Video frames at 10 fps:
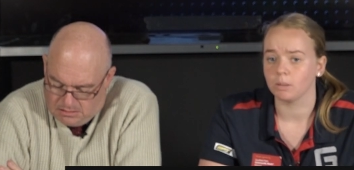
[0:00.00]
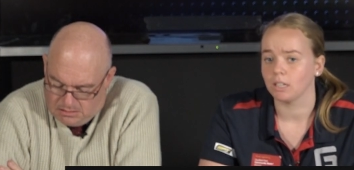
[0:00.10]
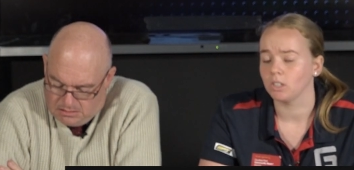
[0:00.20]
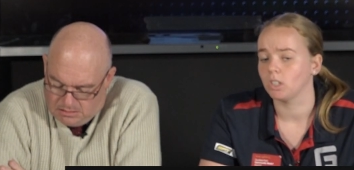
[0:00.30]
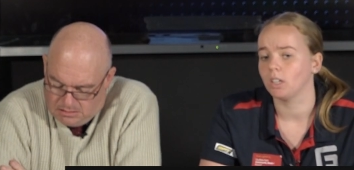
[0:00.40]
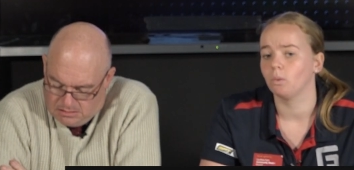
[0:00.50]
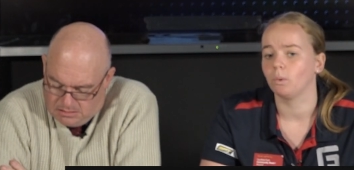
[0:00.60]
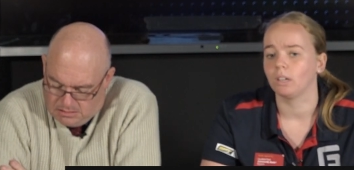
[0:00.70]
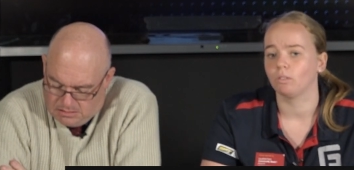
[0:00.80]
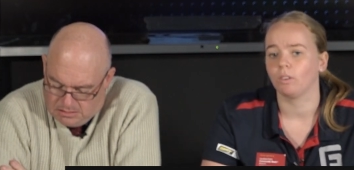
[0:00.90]
Speaker 1: potentially a
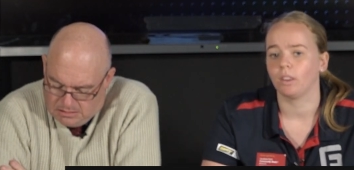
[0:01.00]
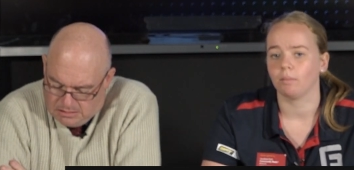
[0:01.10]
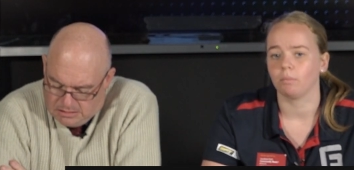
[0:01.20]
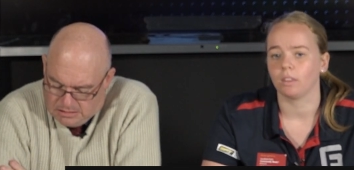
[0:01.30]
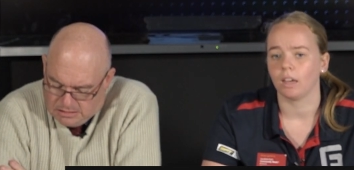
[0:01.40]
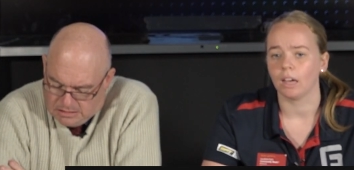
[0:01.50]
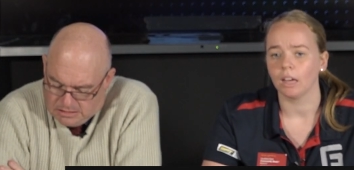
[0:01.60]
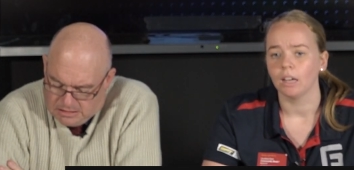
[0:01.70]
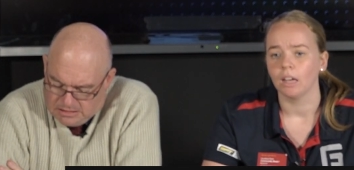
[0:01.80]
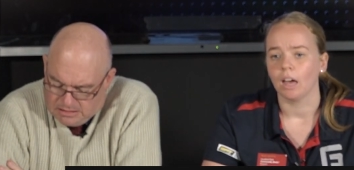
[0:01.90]
win for them
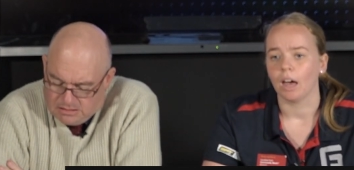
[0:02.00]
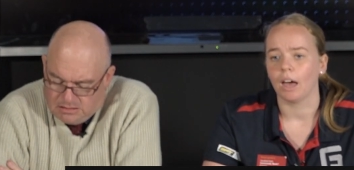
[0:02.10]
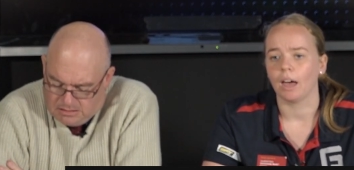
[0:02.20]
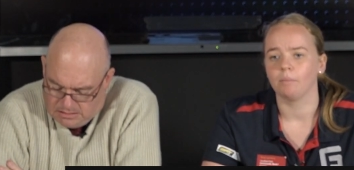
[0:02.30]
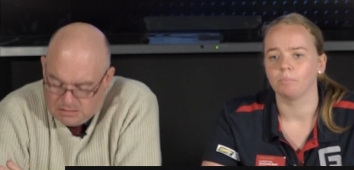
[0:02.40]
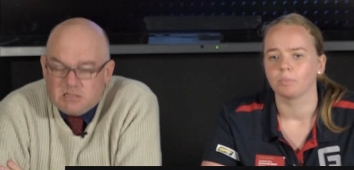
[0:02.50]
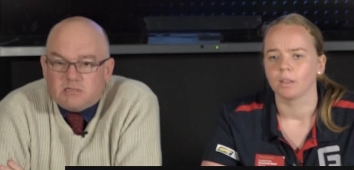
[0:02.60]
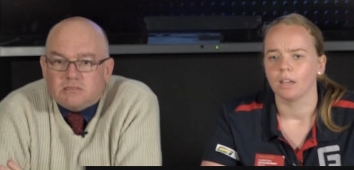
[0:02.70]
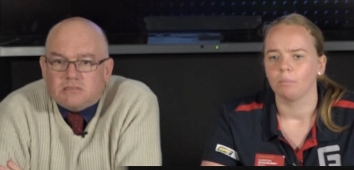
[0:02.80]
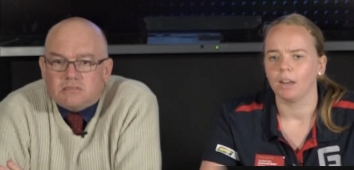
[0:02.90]
there. Um,
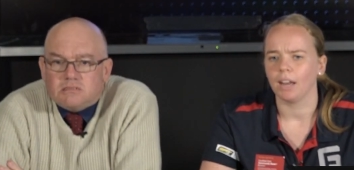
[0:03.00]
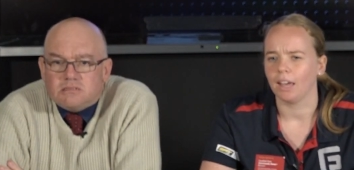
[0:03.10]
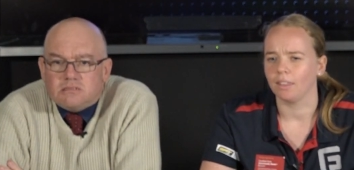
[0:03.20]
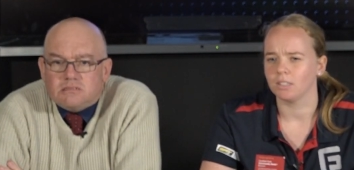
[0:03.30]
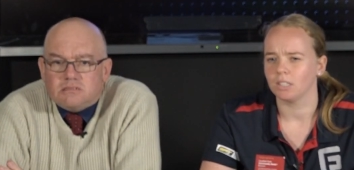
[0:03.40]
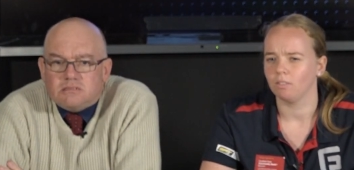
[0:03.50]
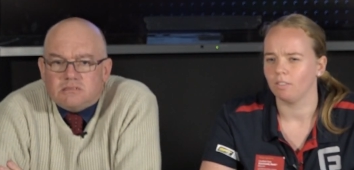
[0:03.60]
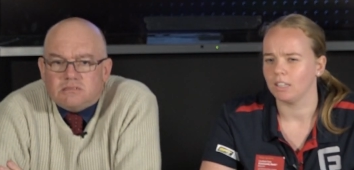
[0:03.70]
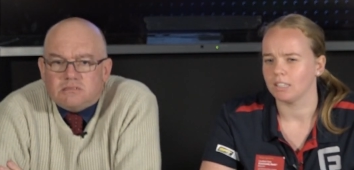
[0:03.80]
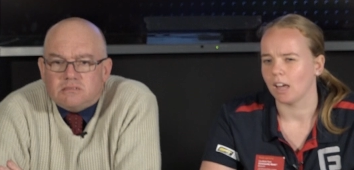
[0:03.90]
but Heatherton
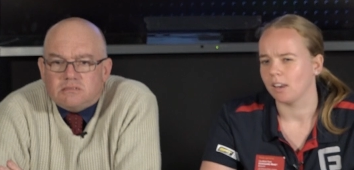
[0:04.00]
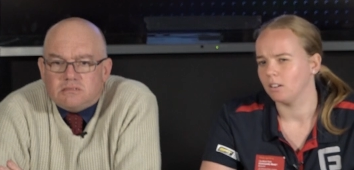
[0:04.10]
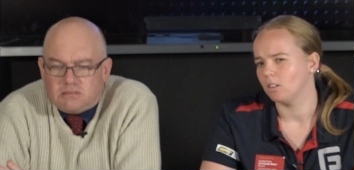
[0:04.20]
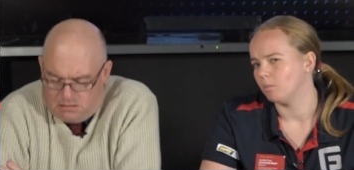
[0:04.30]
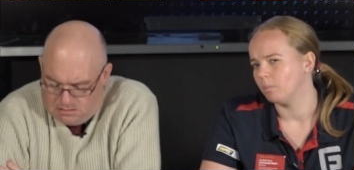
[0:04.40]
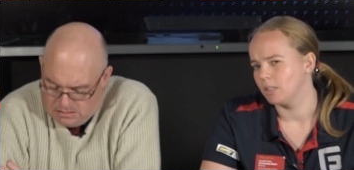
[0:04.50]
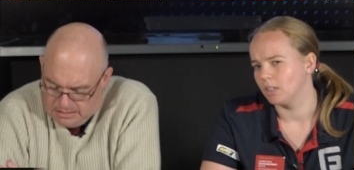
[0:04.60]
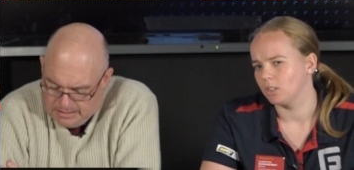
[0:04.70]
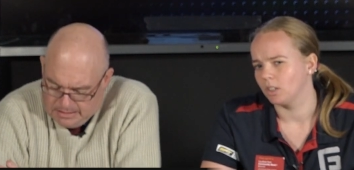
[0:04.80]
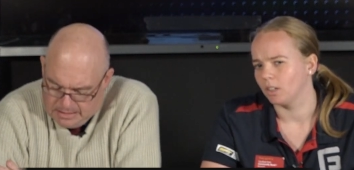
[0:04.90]
v Dandenong,
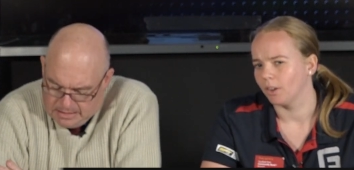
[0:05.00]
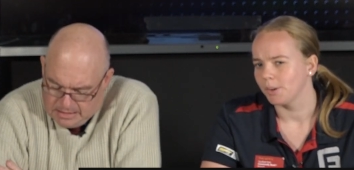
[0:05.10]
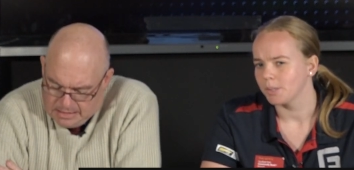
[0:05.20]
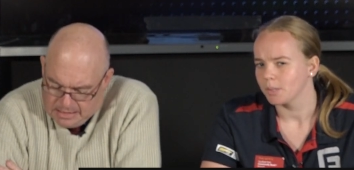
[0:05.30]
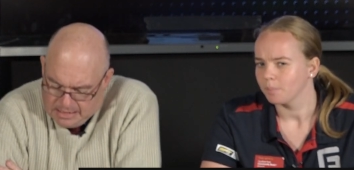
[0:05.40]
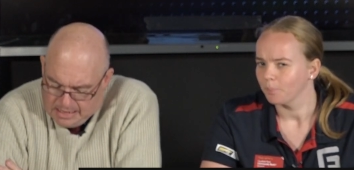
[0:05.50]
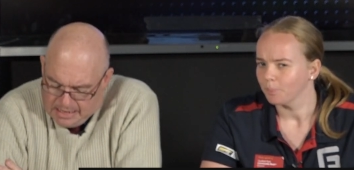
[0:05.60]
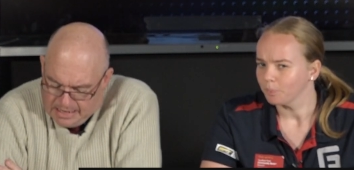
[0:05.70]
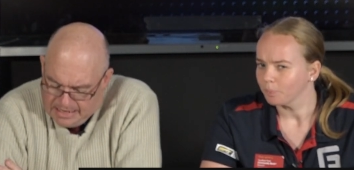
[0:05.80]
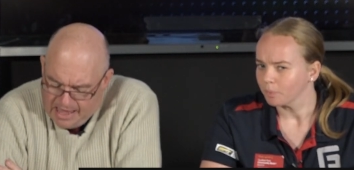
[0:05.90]
potentially close.
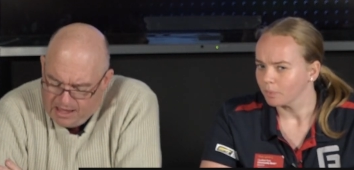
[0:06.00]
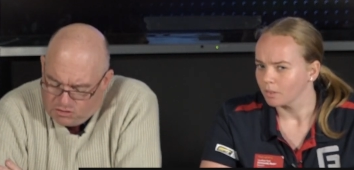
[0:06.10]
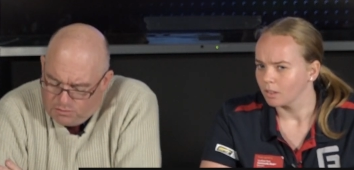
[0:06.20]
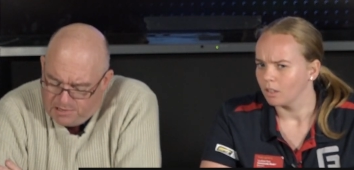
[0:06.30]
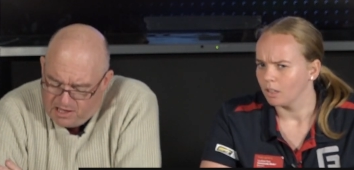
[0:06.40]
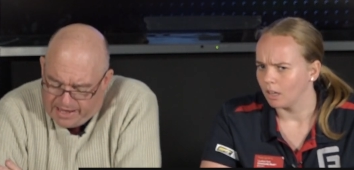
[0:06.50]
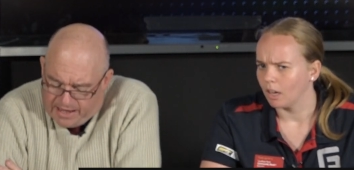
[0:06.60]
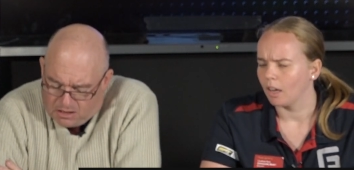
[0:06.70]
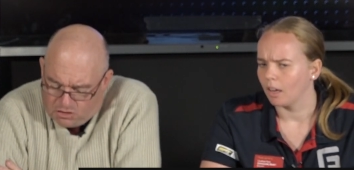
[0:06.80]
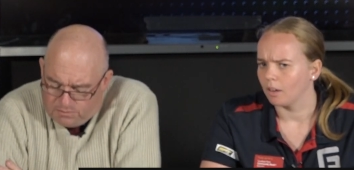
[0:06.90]
Speaker 2: Yeah, could be.
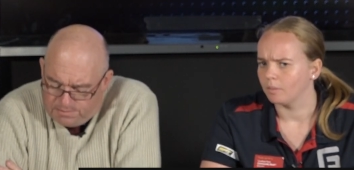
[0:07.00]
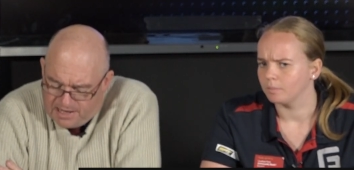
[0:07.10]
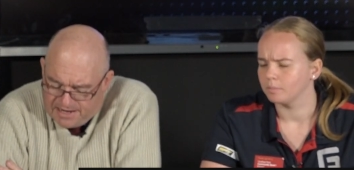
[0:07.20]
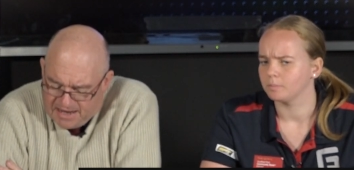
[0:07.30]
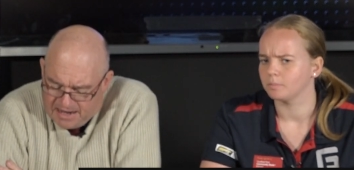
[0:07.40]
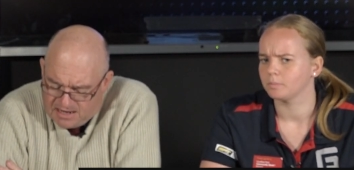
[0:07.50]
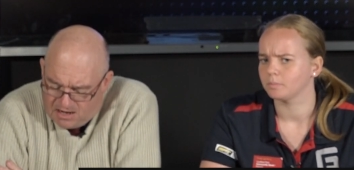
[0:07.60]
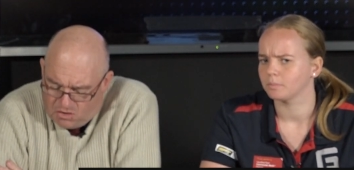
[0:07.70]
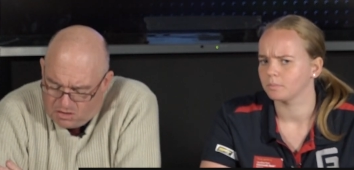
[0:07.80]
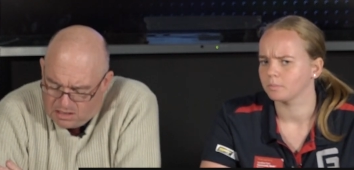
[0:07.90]
Yeah. Could be.
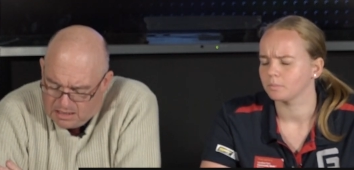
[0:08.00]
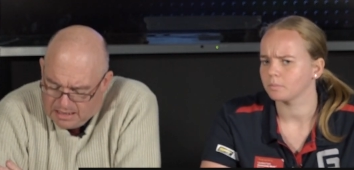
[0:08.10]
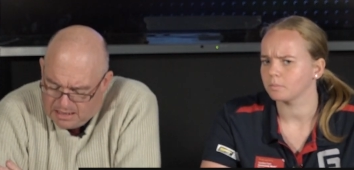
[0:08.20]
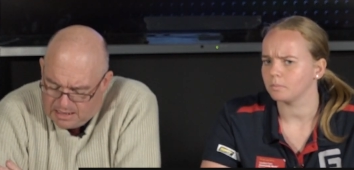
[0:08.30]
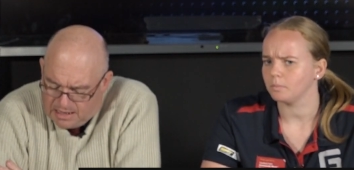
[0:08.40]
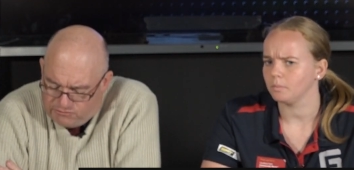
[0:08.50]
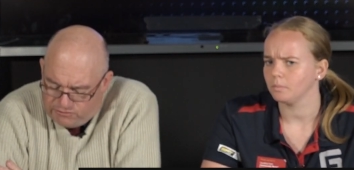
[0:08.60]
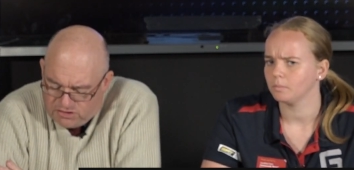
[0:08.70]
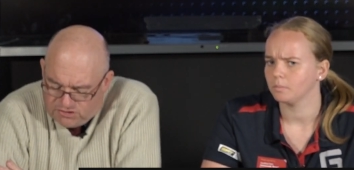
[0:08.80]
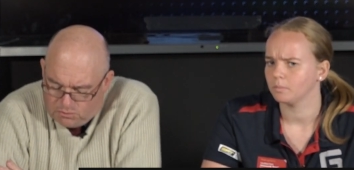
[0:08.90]
Dandenong uh, in
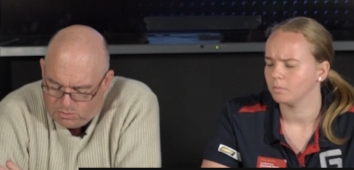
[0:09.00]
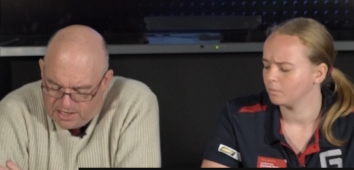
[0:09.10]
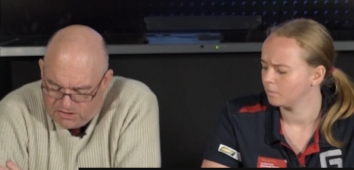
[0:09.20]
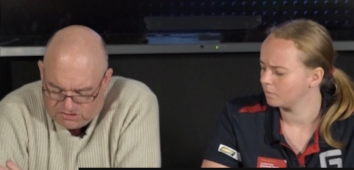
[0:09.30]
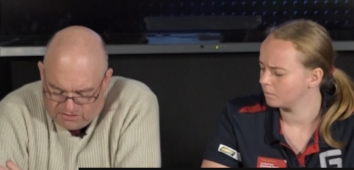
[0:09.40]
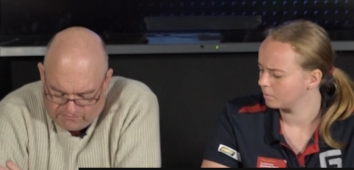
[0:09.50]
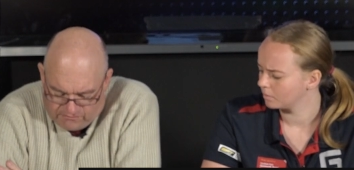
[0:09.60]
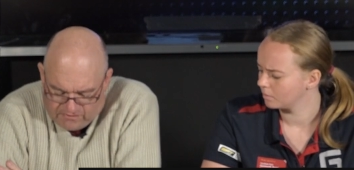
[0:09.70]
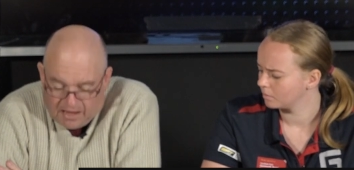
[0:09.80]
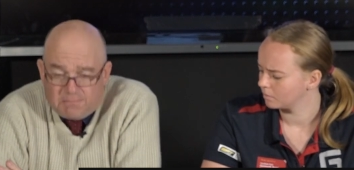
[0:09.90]
recent weeks
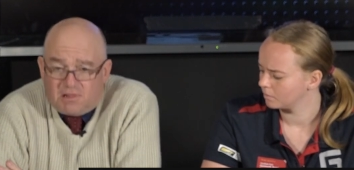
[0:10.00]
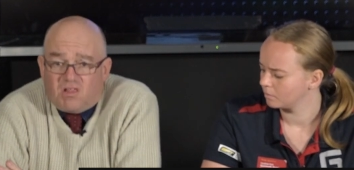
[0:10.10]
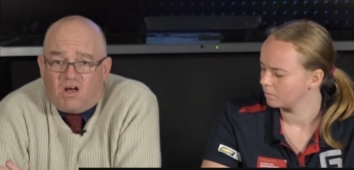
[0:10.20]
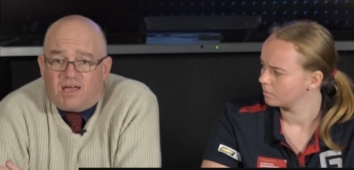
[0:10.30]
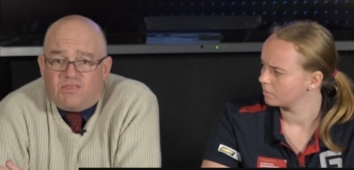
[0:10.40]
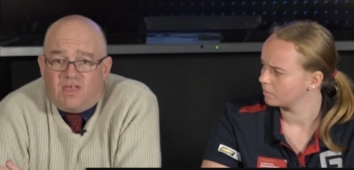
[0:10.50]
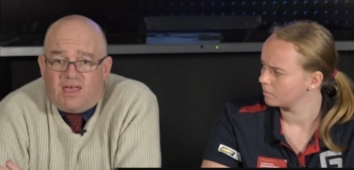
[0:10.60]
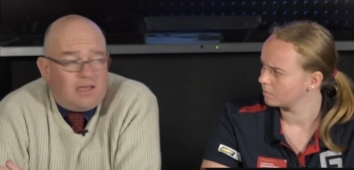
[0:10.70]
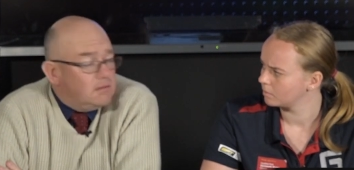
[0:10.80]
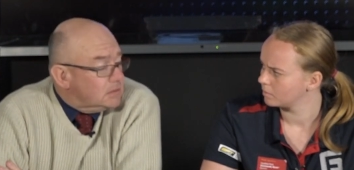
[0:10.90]
have uh, belied
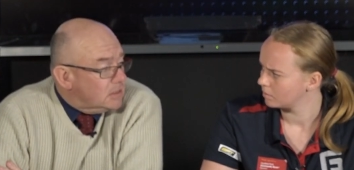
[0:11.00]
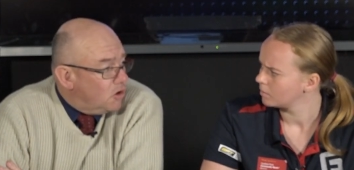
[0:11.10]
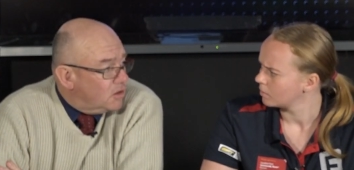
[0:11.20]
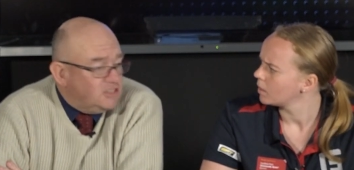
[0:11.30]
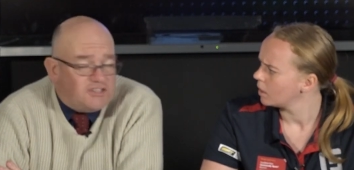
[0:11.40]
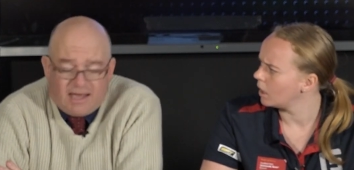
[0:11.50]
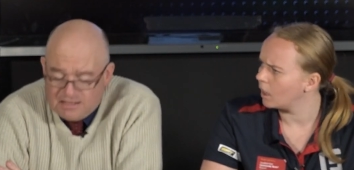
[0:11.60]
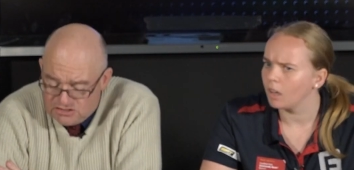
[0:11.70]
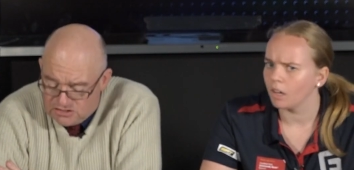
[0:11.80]
their lowly status.